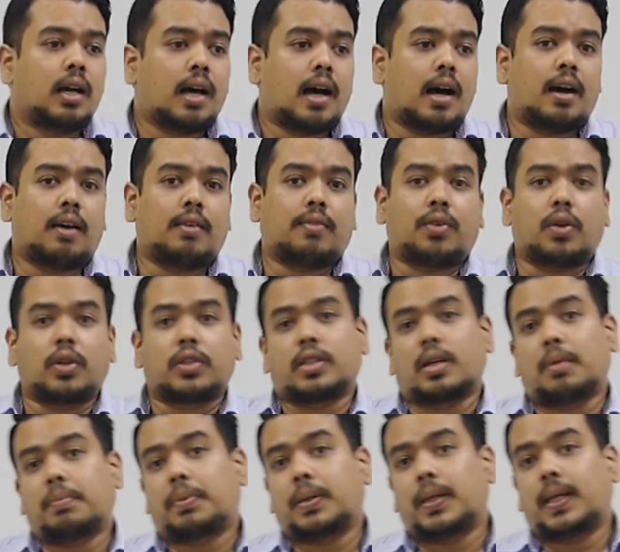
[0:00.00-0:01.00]
For
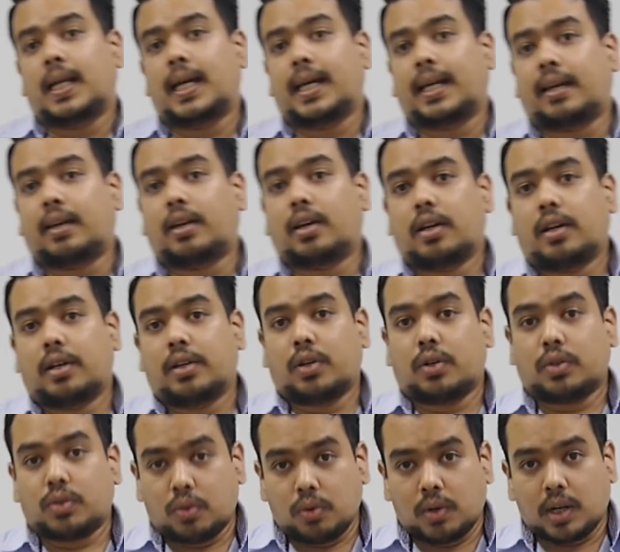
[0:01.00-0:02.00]
example, like
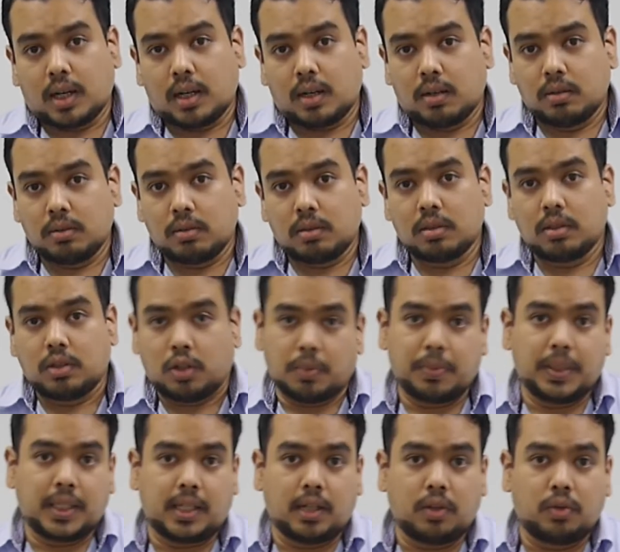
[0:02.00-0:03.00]
your surrounds, your
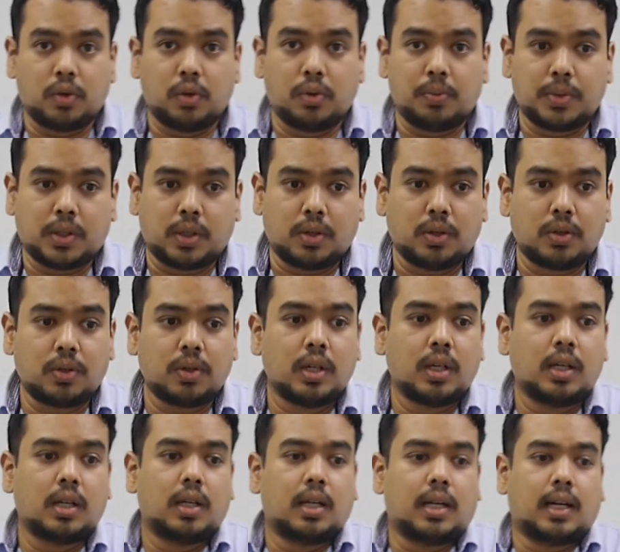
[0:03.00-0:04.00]
meeting rooms, you know.